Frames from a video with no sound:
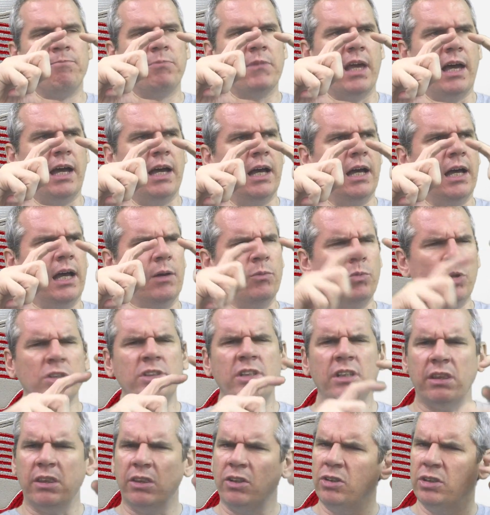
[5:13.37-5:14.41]
And was
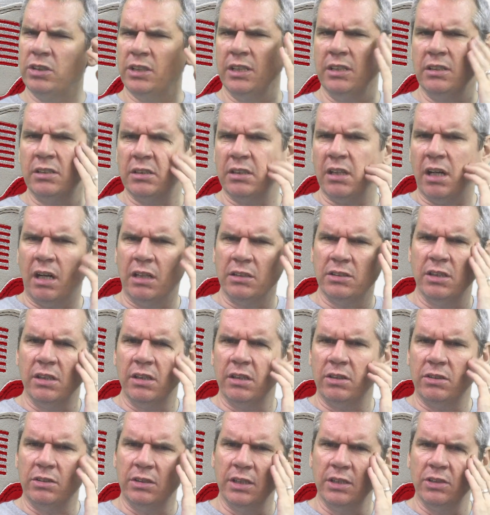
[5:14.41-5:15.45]
it 13 stars and
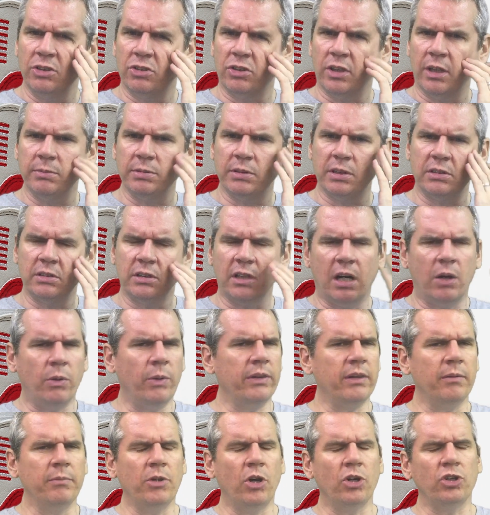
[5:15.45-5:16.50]
13 stripes to start
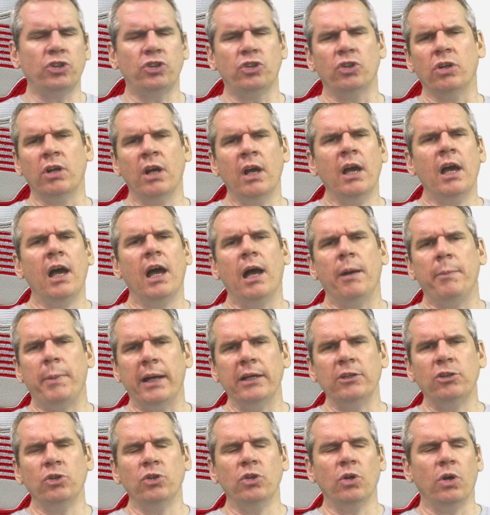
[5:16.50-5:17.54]
with? I'm not sure, but I
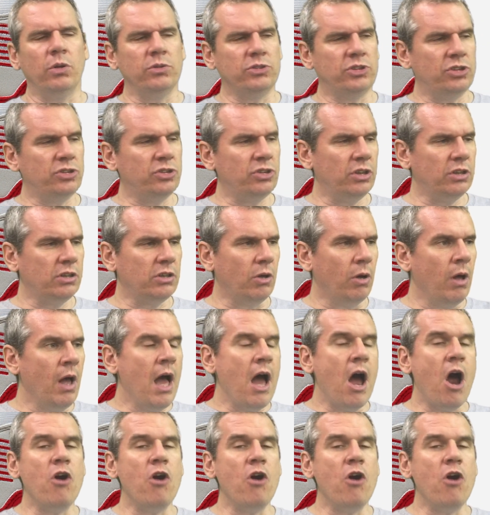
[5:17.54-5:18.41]
do know it was a circle.